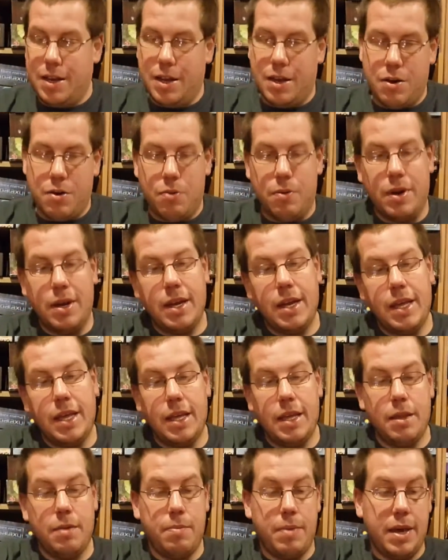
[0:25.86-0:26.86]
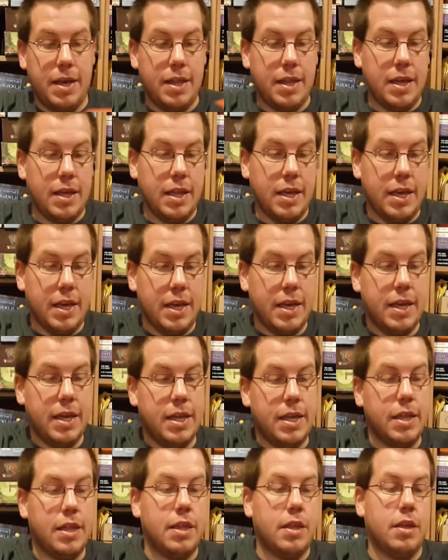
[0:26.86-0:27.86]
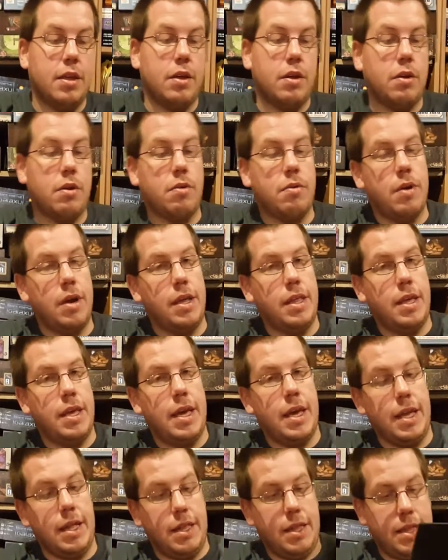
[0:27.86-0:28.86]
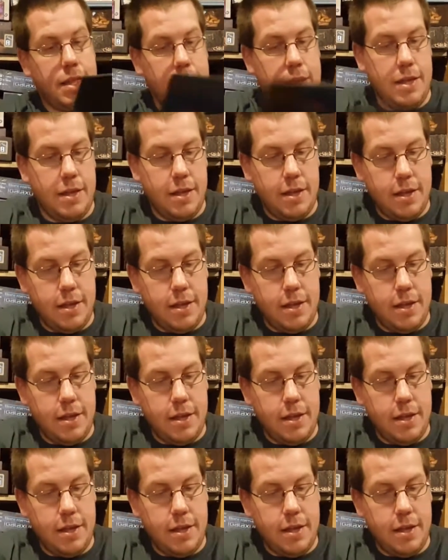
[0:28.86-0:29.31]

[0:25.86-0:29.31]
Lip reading: Now, what it is basically is Crazy Eights.